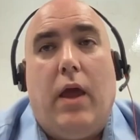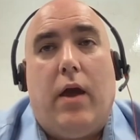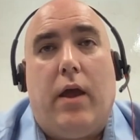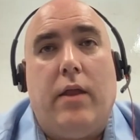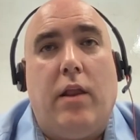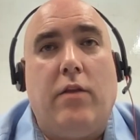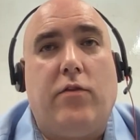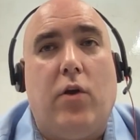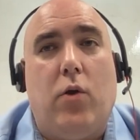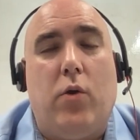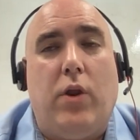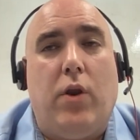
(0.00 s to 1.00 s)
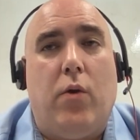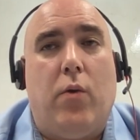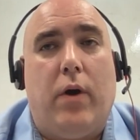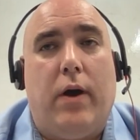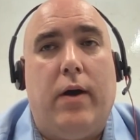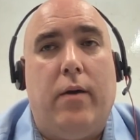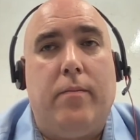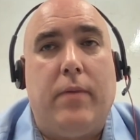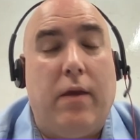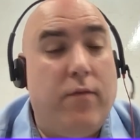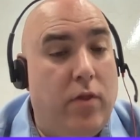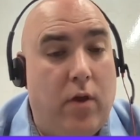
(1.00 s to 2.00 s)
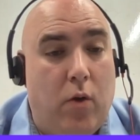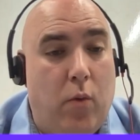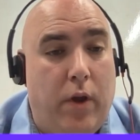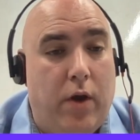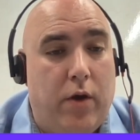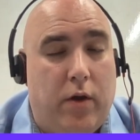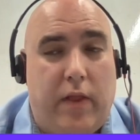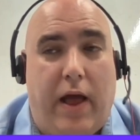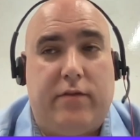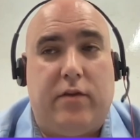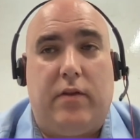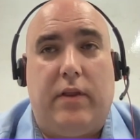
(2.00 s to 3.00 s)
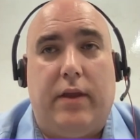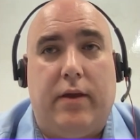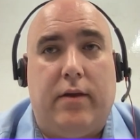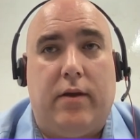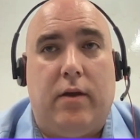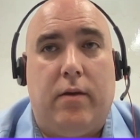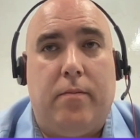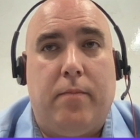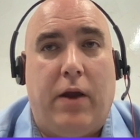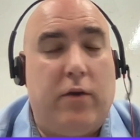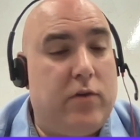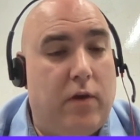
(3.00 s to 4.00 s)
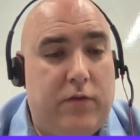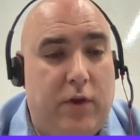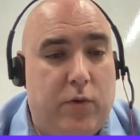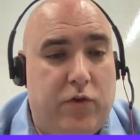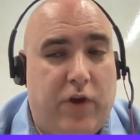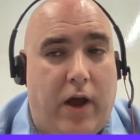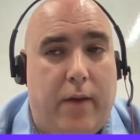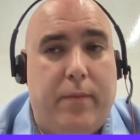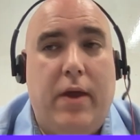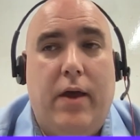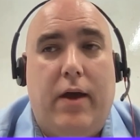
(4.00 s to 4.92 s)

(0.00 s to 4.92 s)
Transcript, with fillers: Yeah, and so, you know, even though we are classically a Microsoft SQL shop,